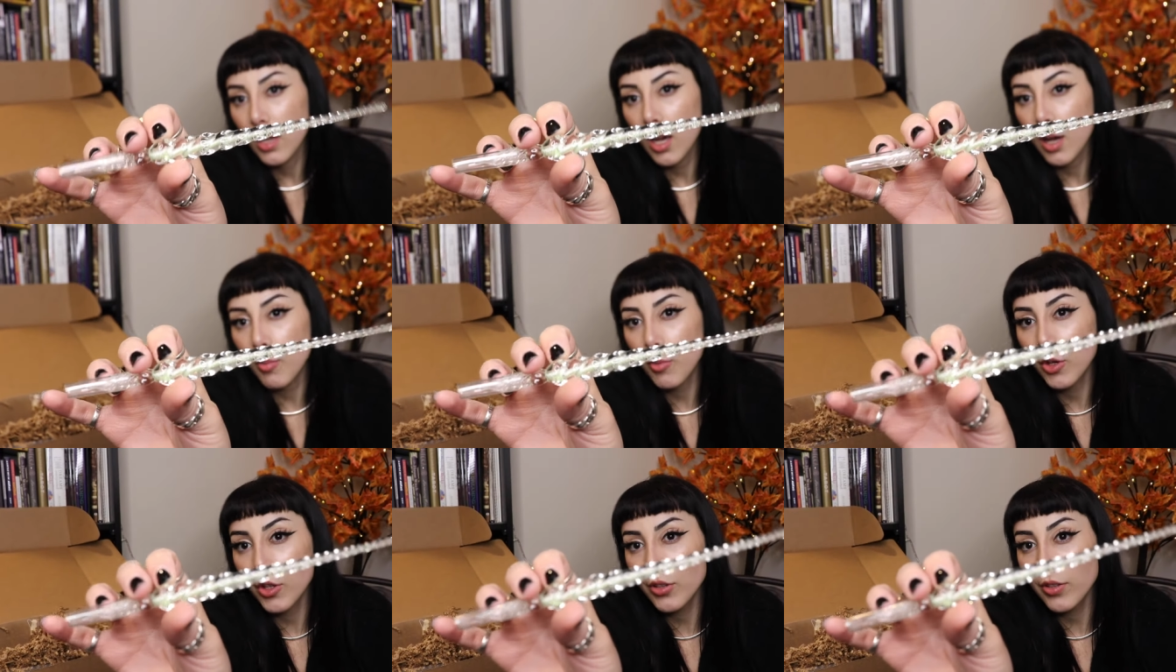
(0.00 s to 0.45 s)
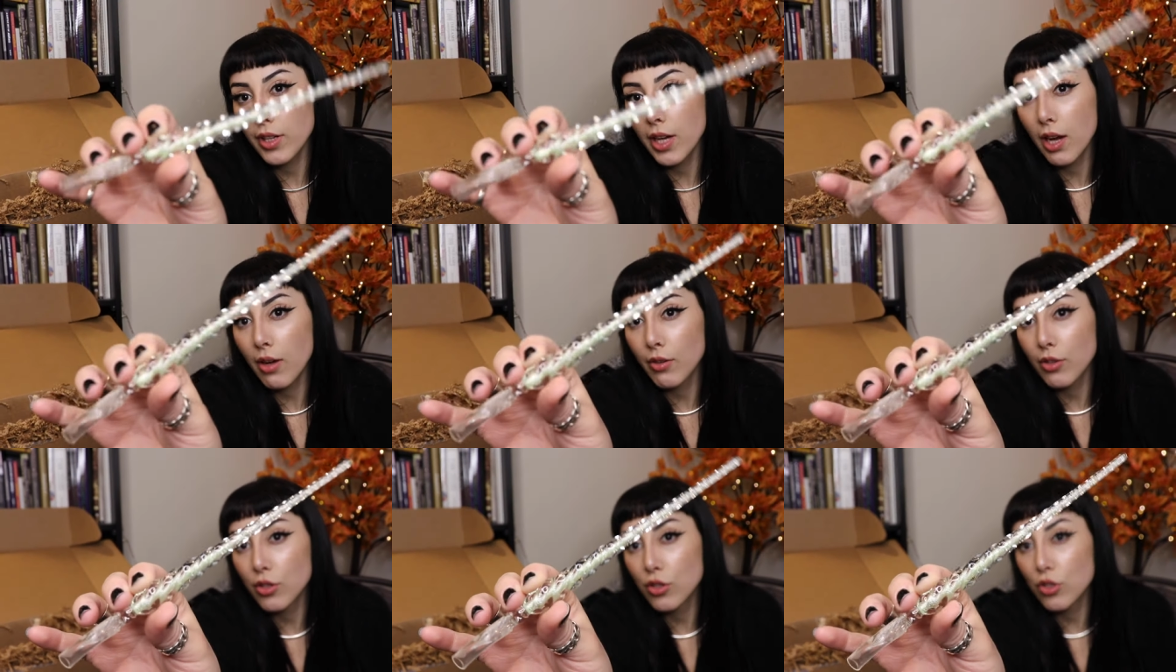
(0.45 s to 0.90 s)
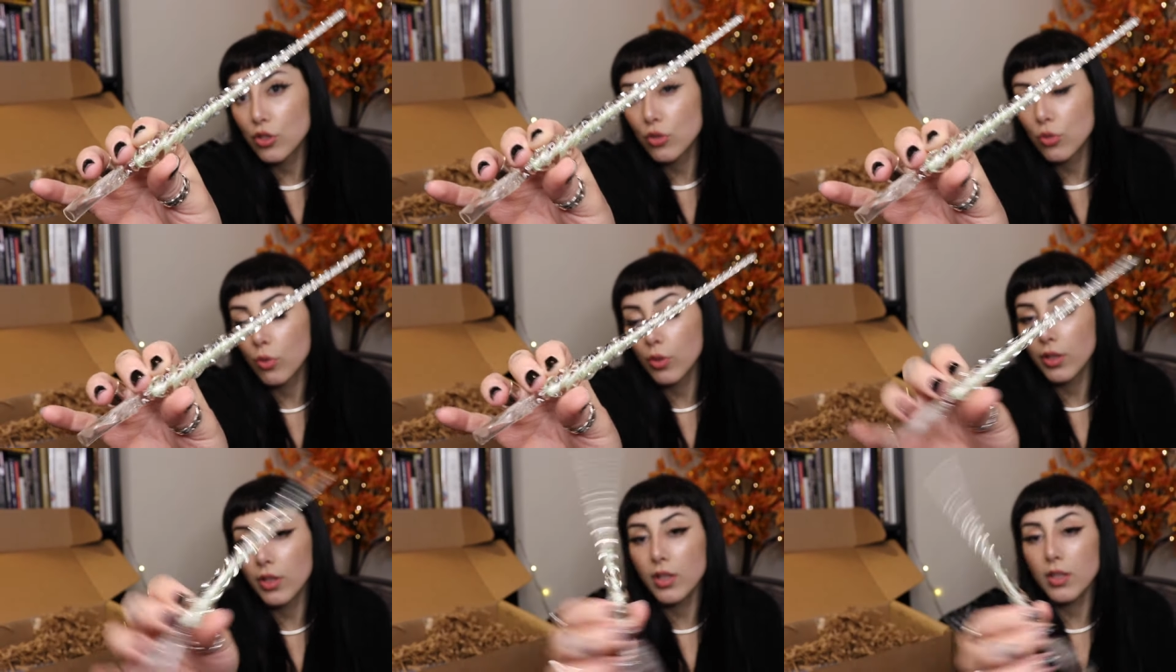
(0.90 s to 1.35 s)
I'm wondering how to
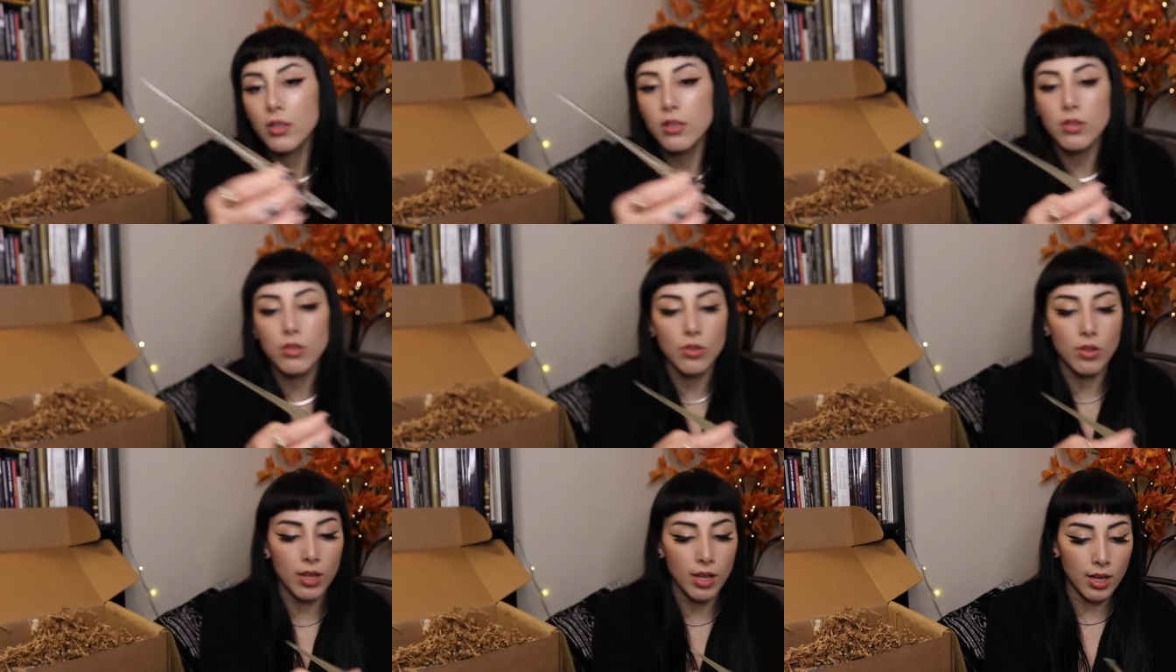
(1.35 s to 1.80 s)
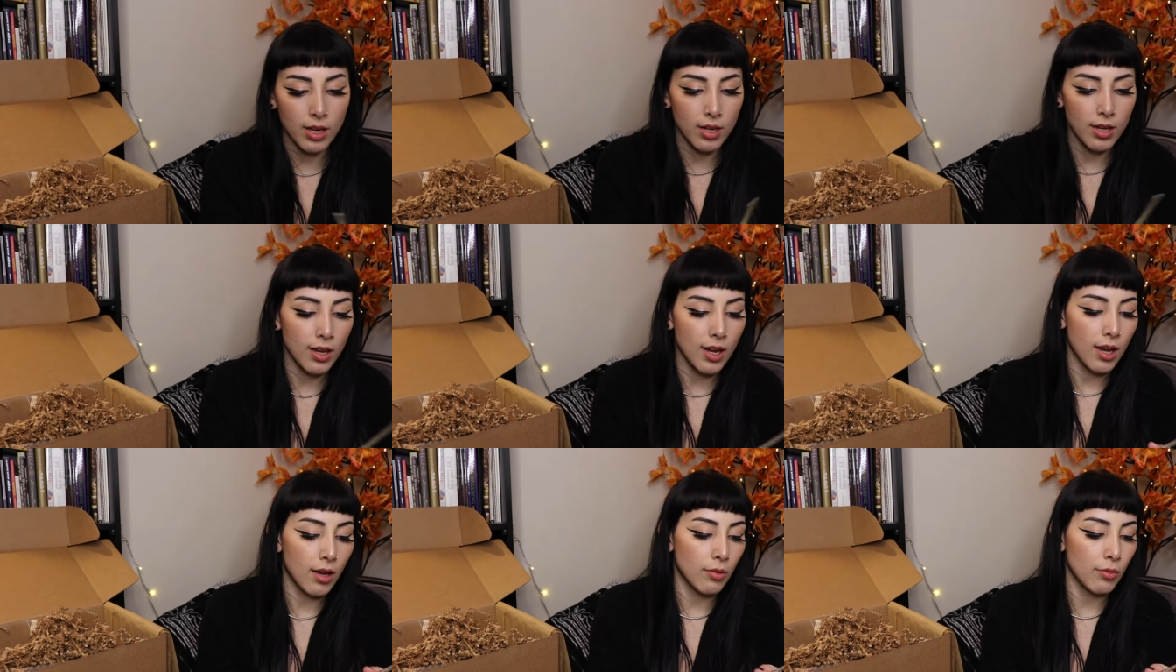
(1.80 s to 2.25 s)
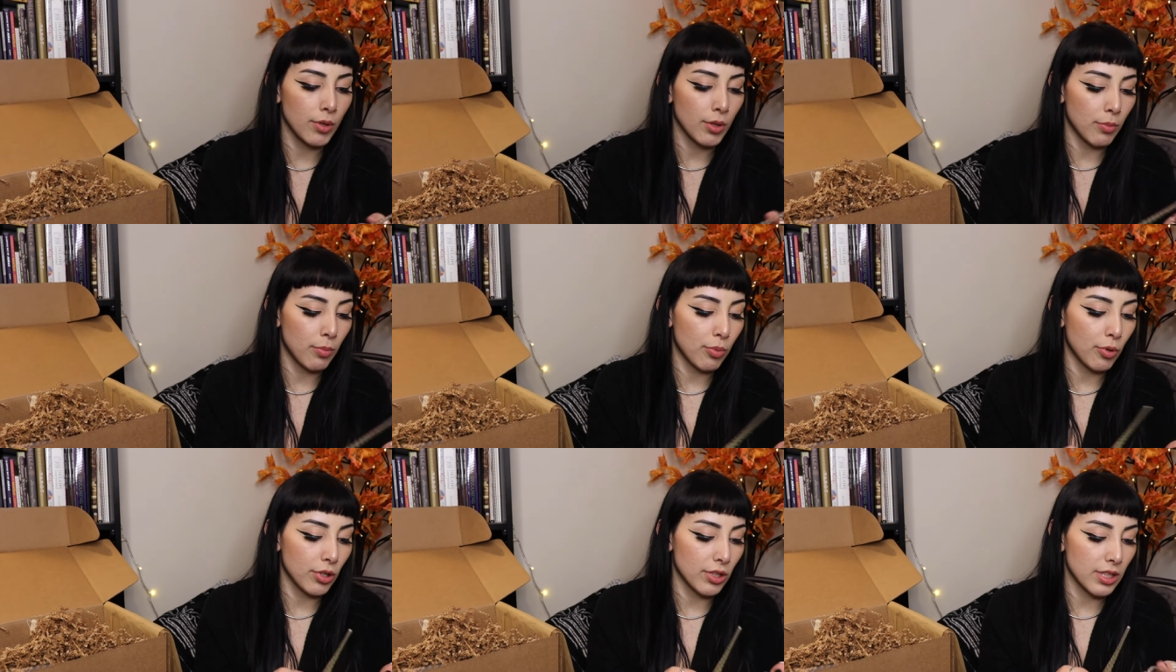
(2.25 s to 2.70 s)
store this so that I will
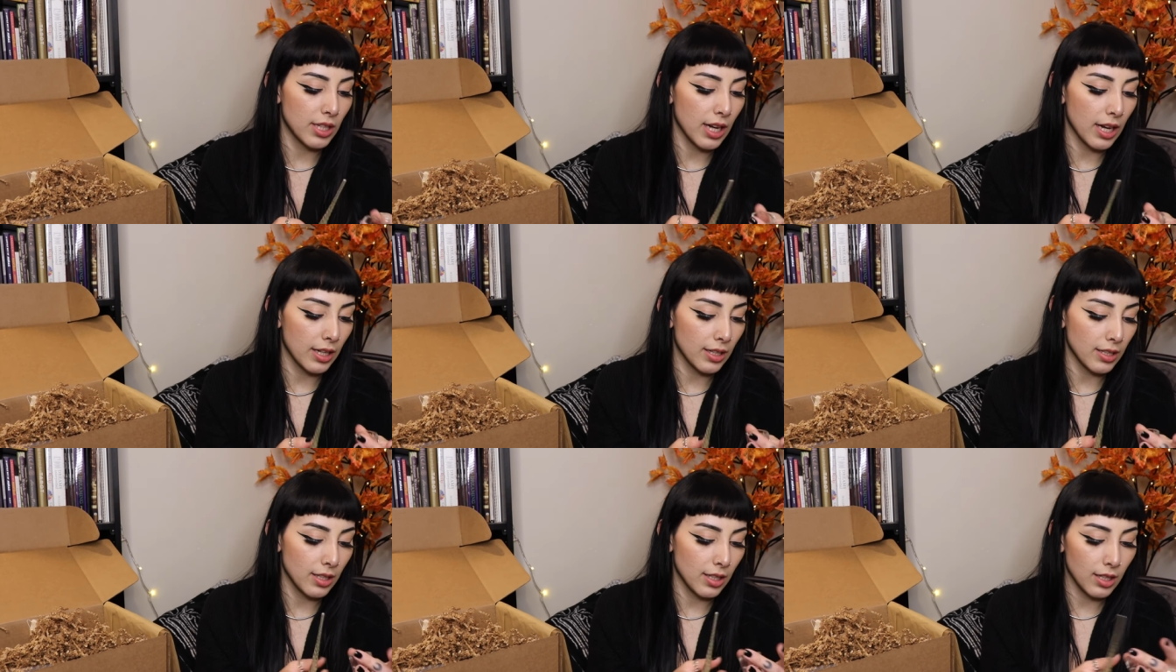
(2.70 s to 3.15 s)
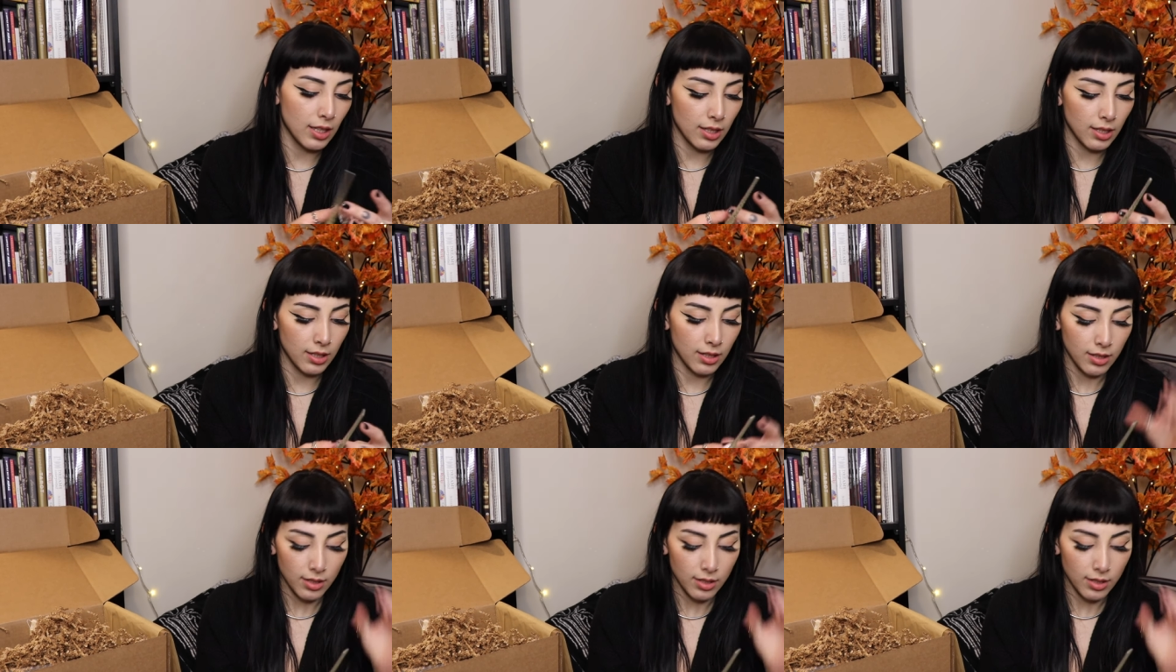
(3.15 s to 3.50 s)
protect it.